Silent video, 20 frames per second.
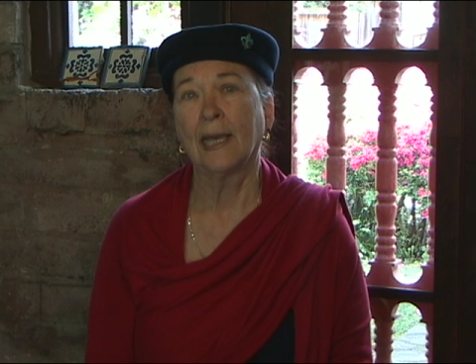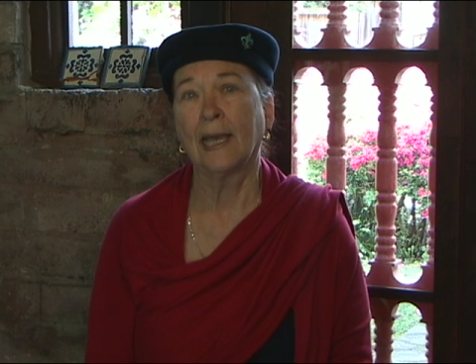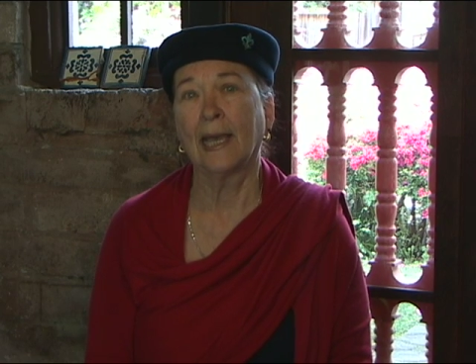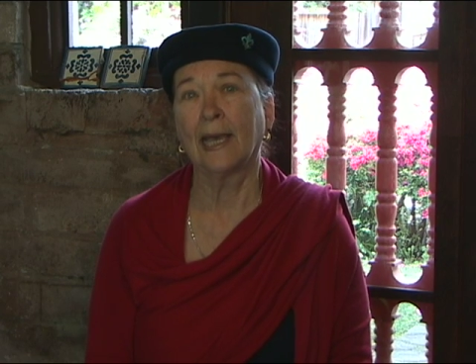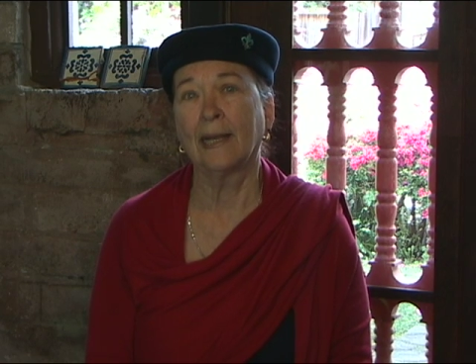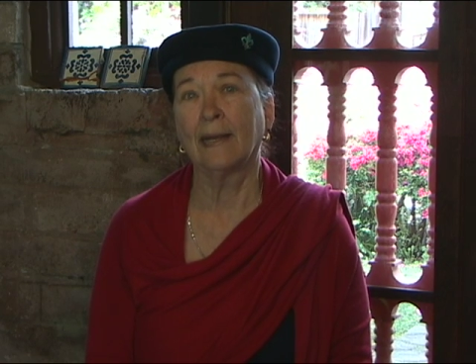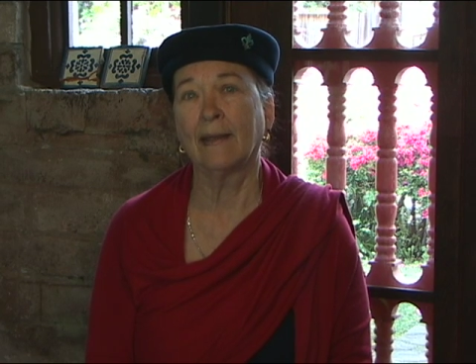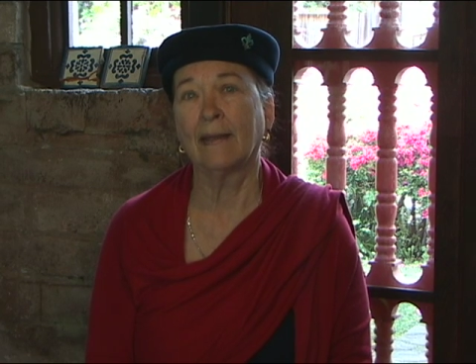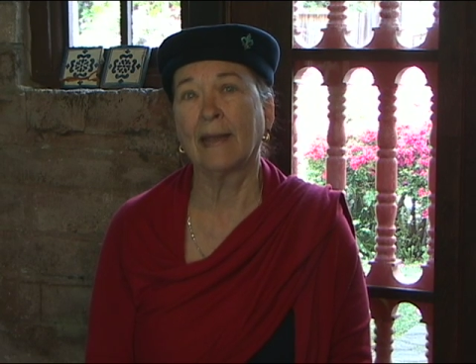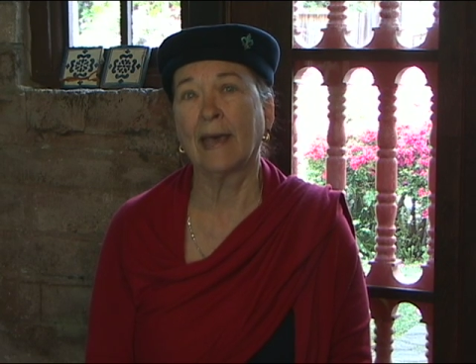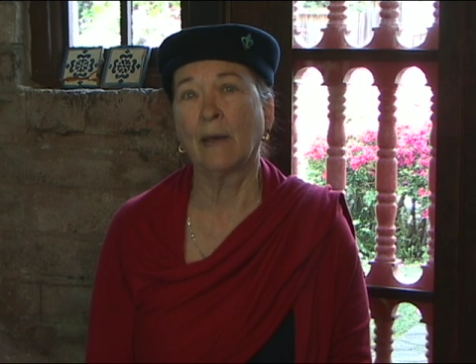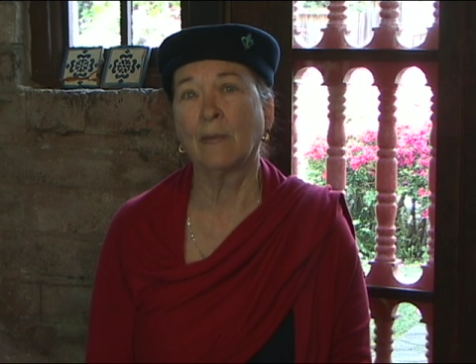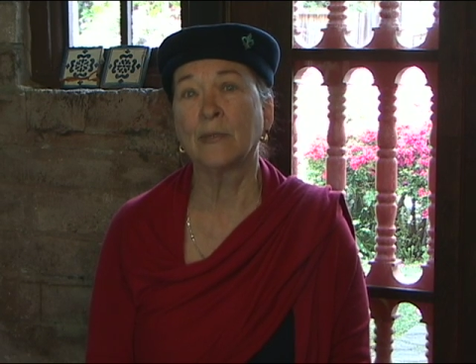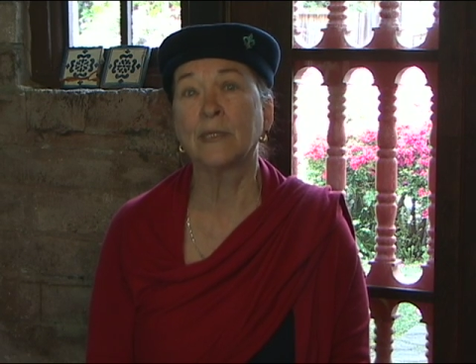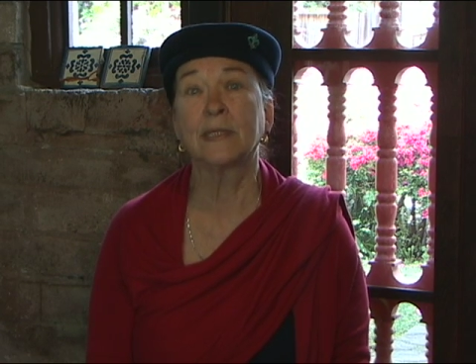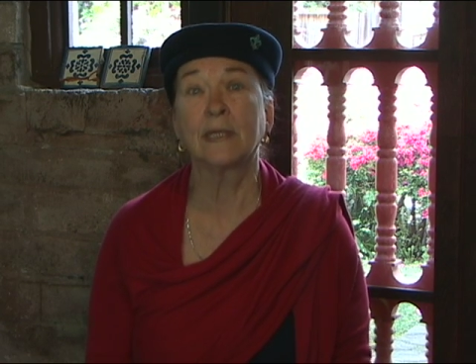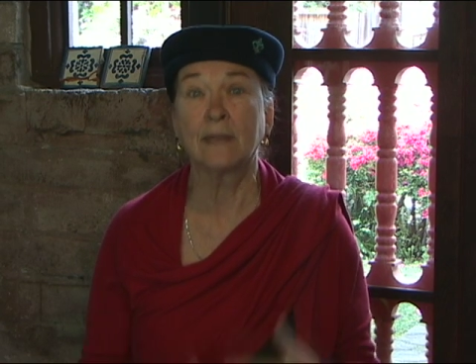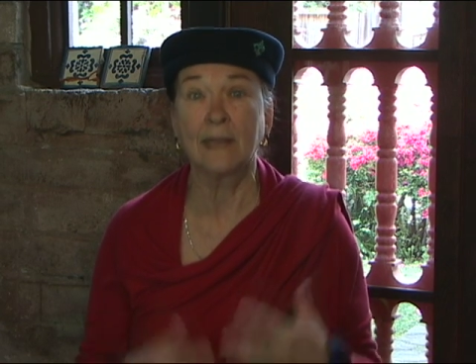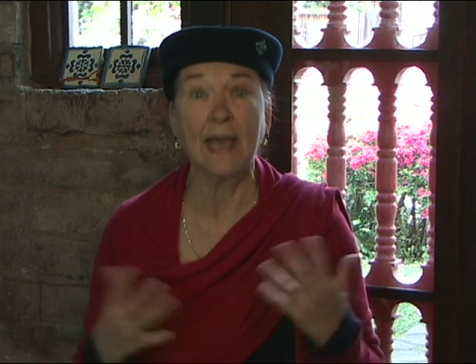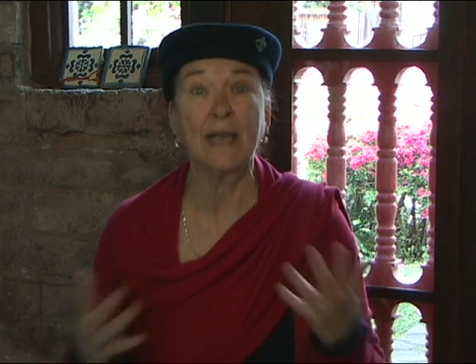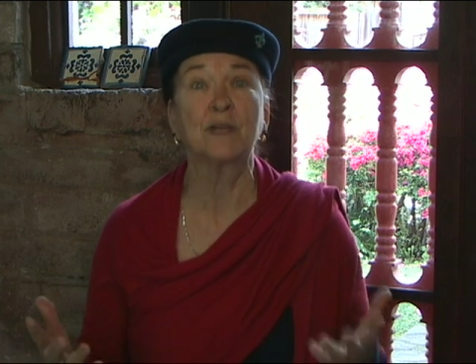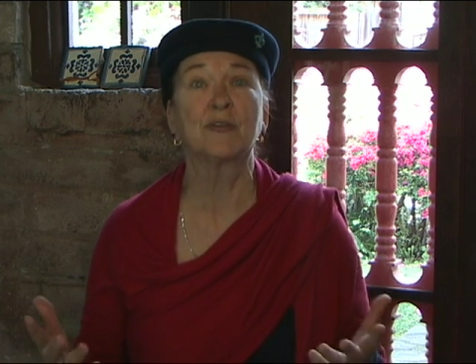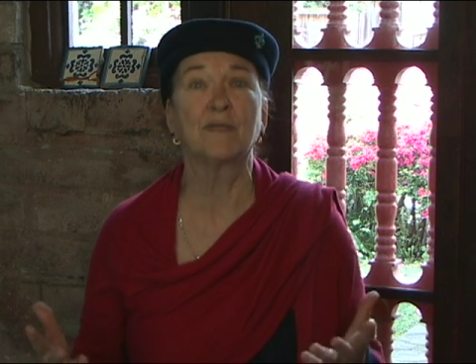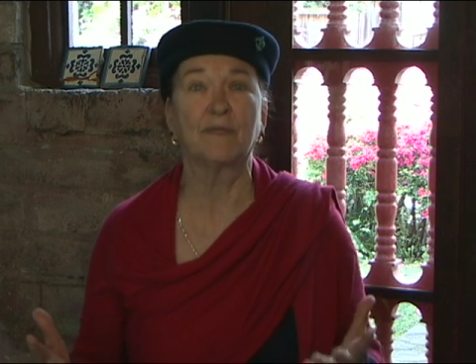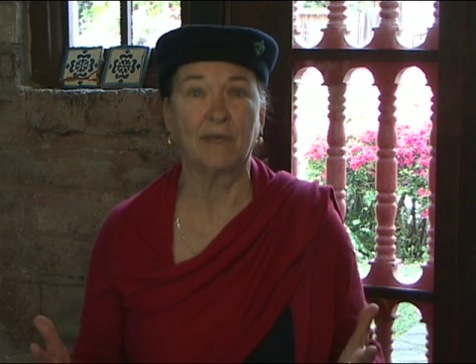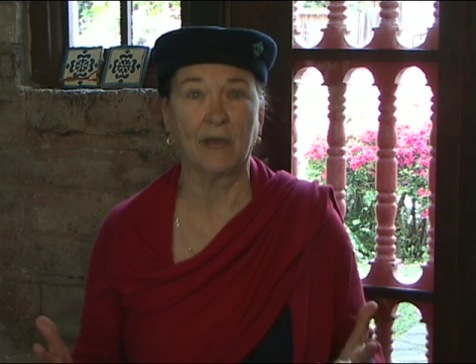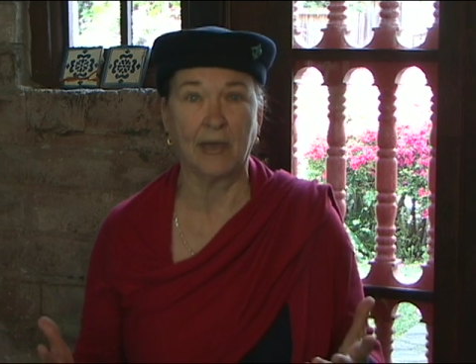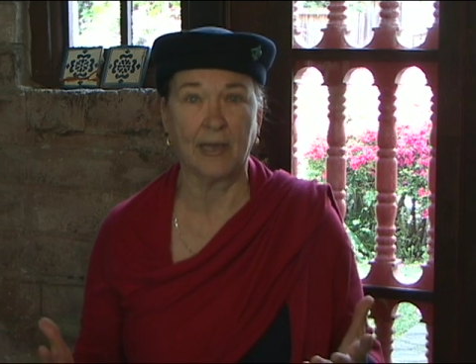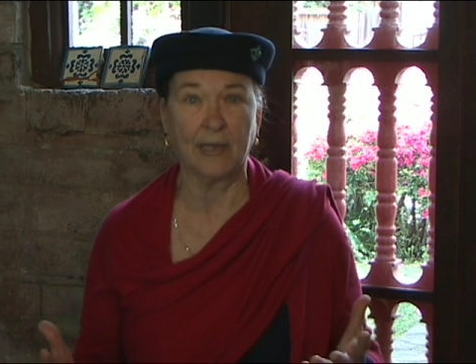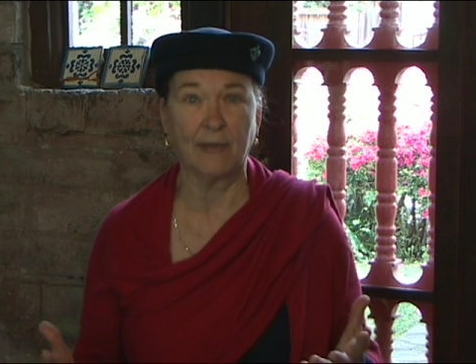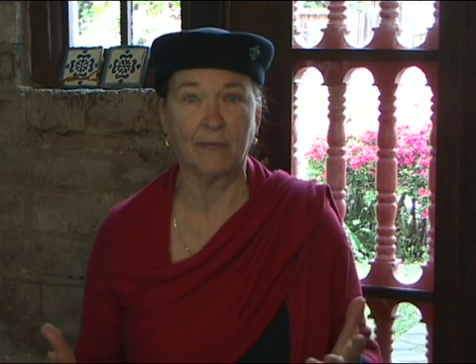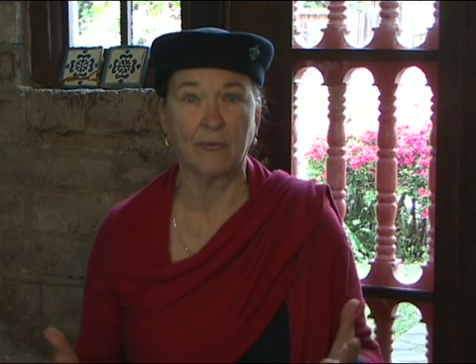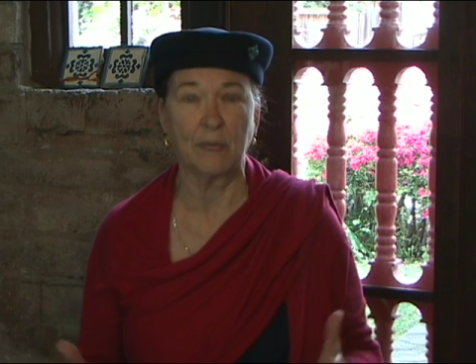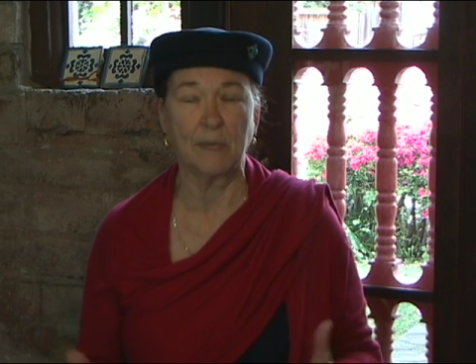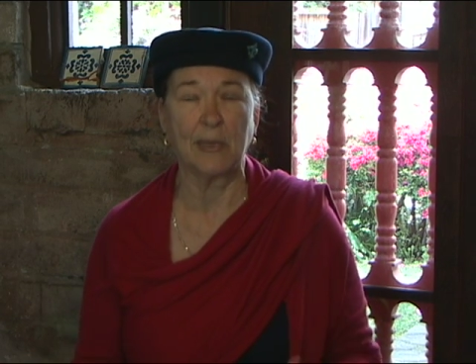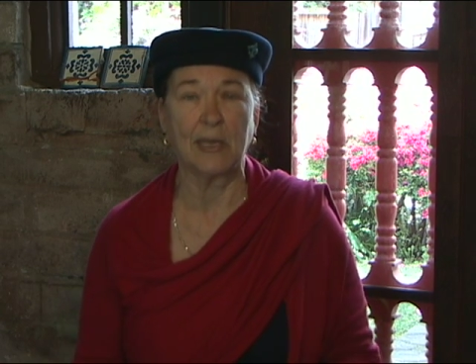And that was electrifying for